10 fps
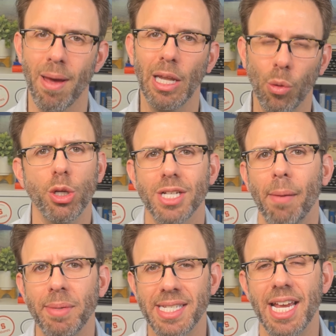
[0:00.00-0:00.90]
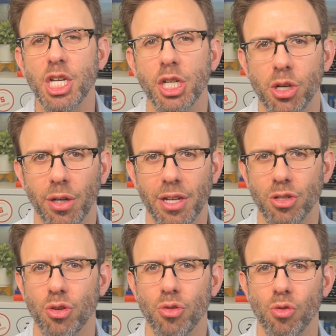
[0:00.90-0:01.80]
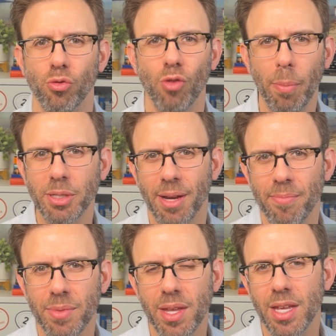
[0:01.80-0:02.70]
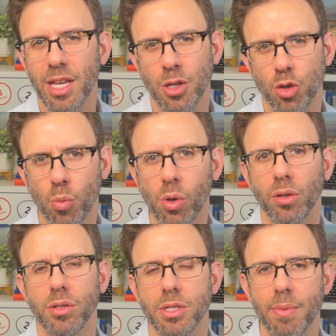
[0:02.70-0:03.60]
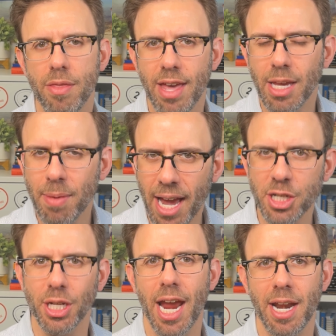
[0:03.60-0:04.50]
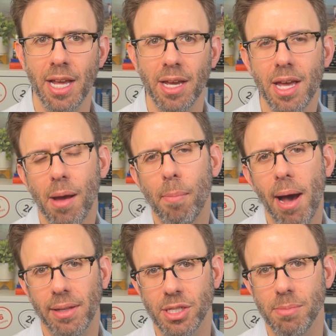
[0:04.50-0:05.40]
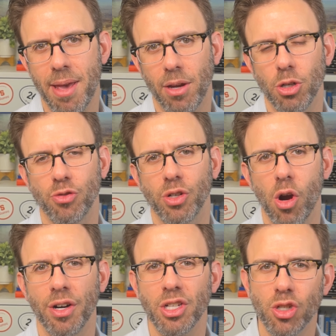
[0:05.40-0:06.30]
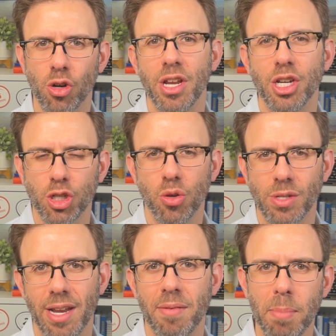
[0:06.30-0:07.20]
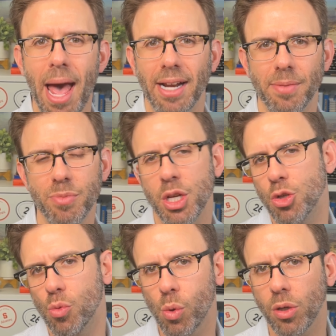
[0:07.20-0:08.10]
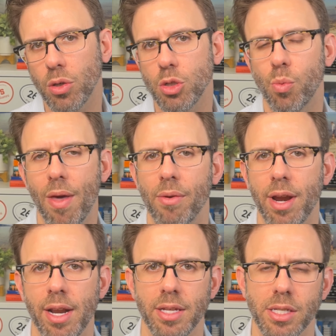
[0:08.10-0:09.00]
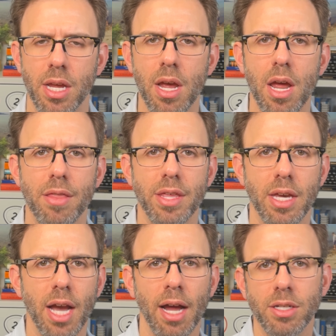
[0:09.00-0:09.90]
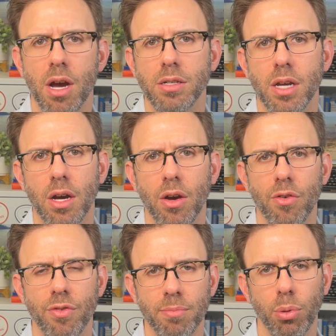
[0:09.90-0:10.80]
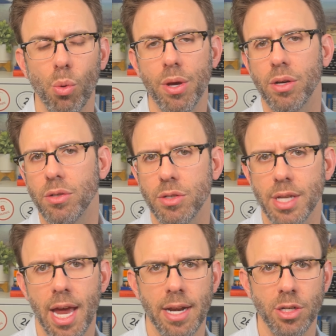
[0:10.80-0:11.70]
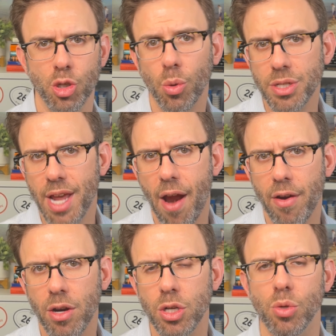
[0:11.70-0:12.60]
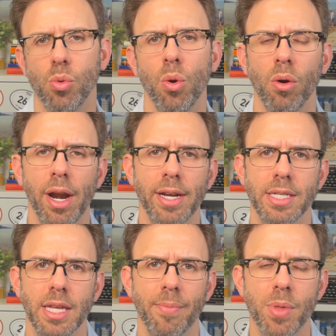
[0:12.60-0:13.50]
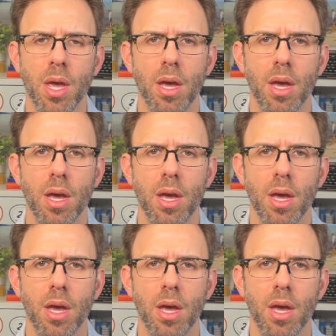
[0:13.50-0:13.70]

about workers' compensation attorneys who represent injured workers. They could be educating policymakers regarding certain issues that impact injured workers, whether it is the conduct of employers and insurance carriers, or it is the